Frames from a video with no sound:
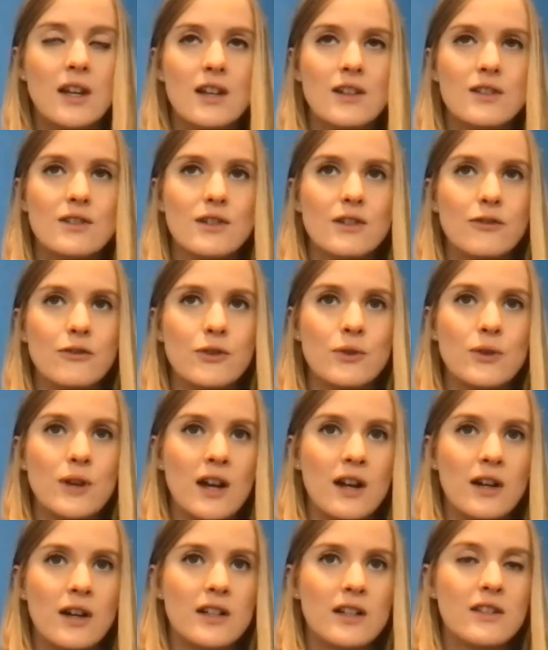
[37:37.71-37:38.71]
So if you
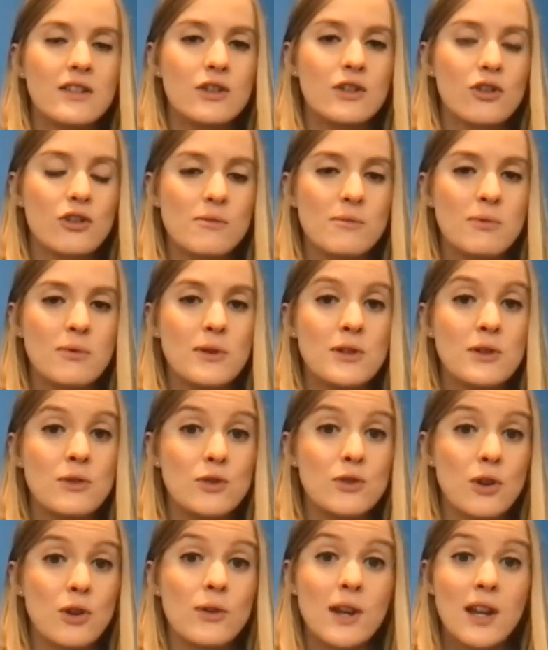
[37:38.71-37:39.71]
are in the group where you
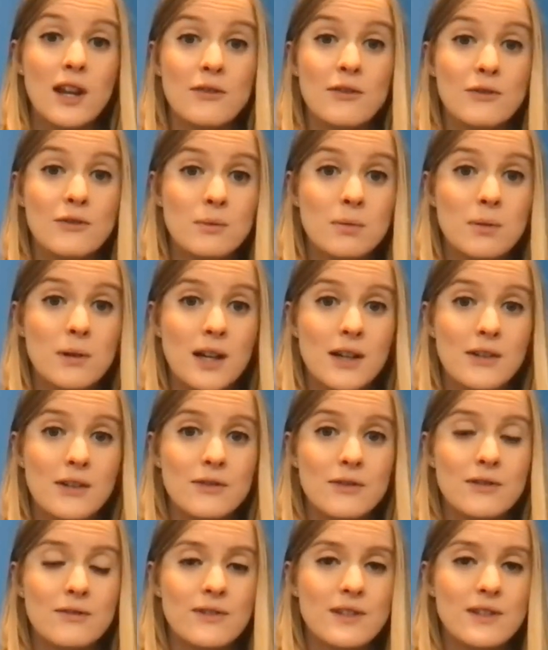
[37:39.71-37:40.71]
don't have to apply
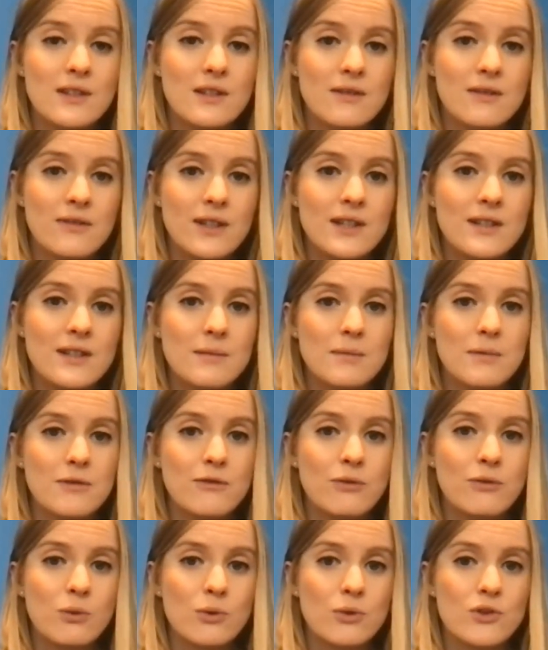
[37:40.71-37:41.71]
for a visitor visa
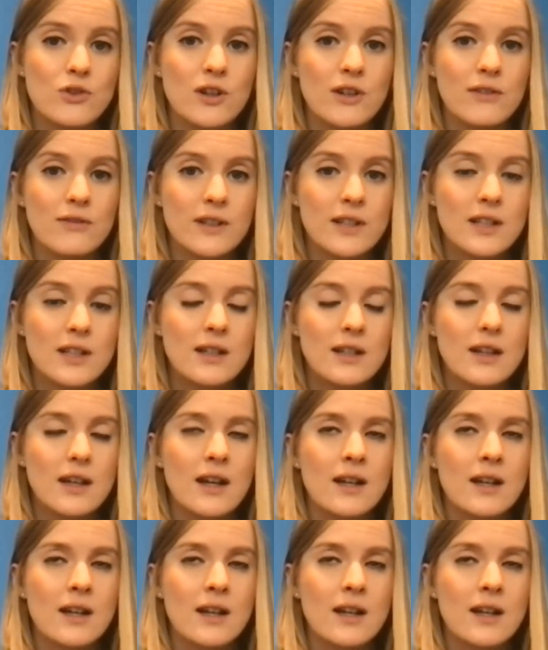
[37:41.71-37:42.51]
before traveling,